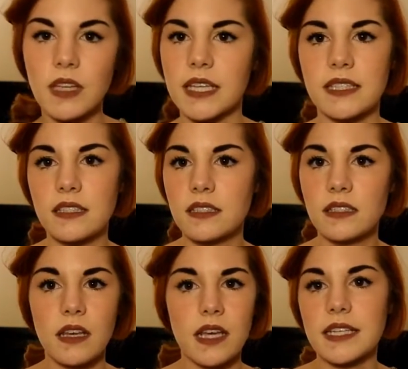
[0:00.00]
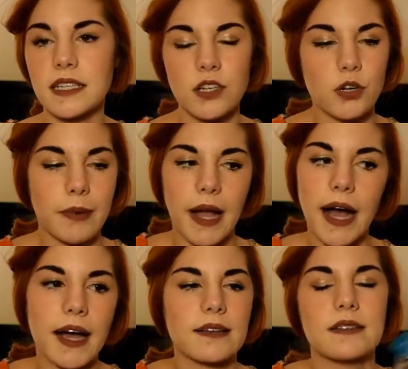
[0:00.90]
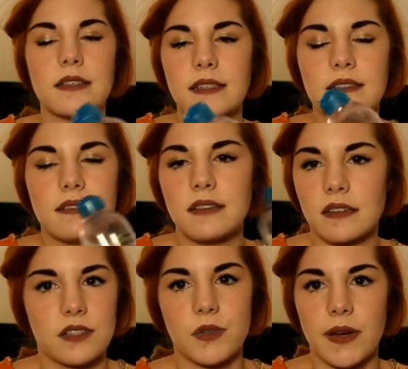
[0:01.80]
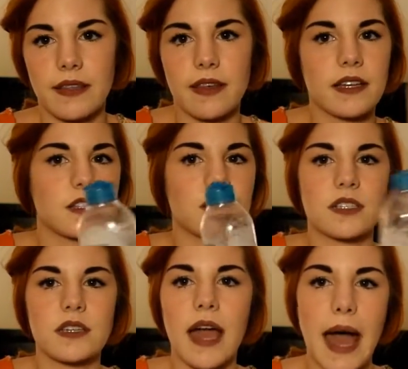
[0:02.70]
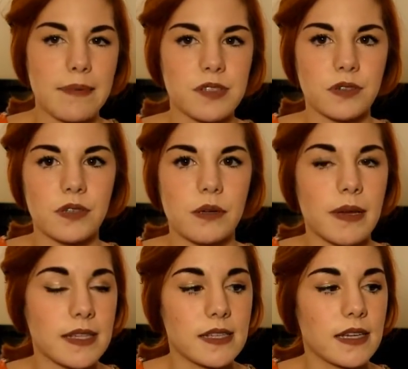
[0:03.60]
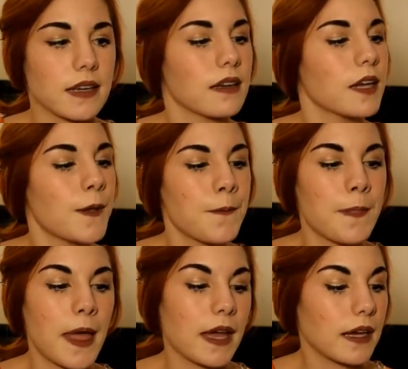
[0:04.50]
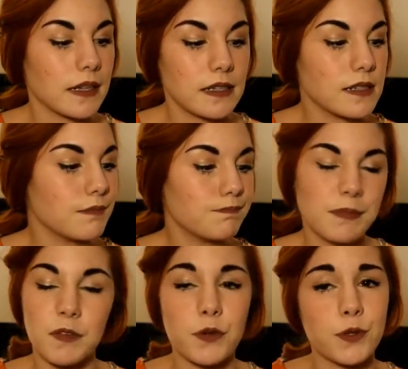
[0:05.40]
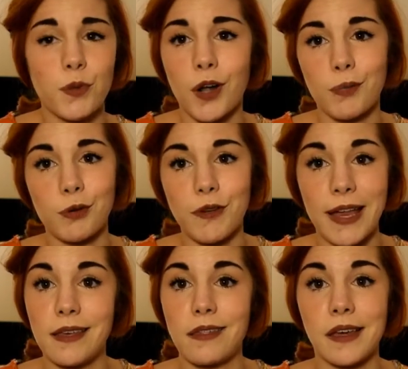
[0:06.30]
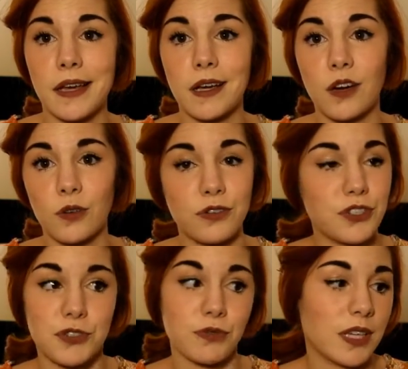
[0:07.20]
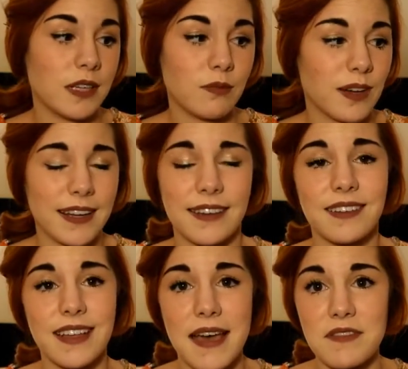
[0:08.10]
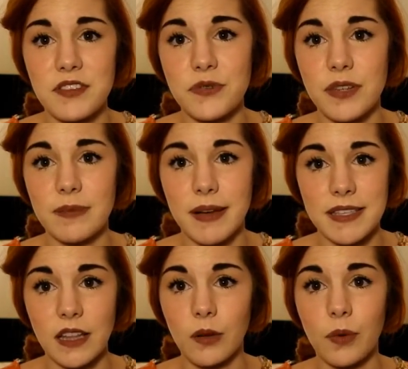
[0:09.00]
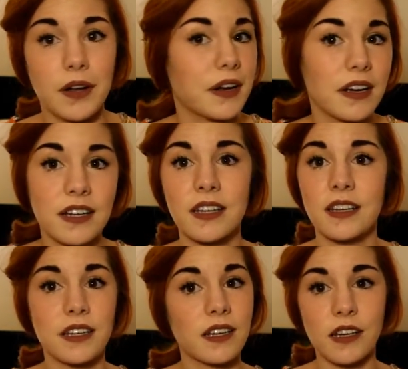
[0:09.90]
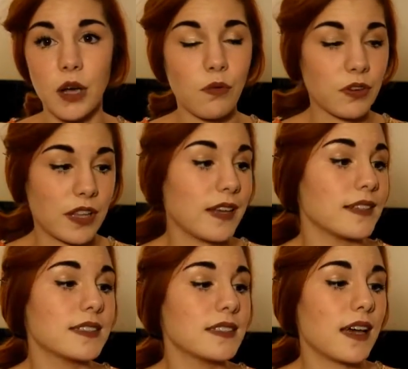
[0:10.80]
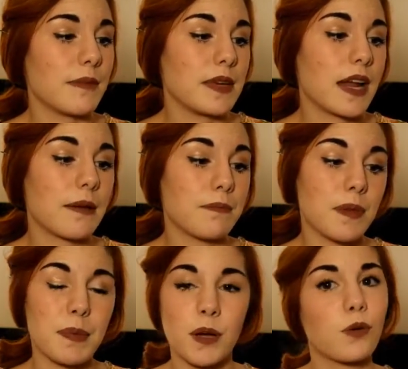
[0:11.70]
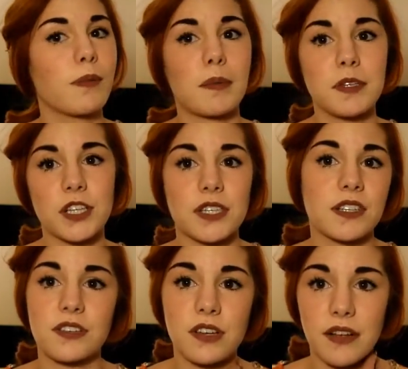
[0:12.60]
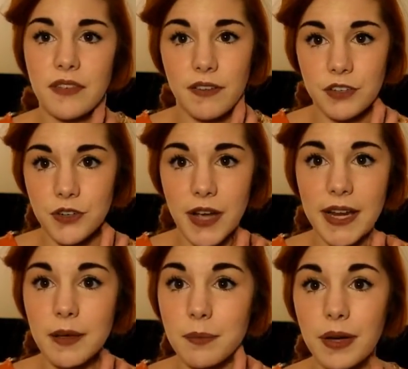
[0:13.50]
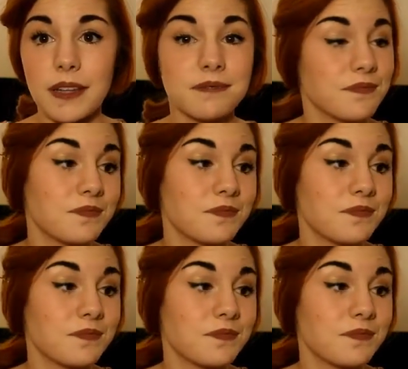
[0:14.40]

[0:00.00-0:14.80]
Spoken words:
it doesn't hurt my eyes, it doesn't do anything. It's just absolutely amazing. And if you use waterproof anything, or you just really want a heavy duty micellar water, go for this. I mean, the pink one might be just as good. I've never tried it, but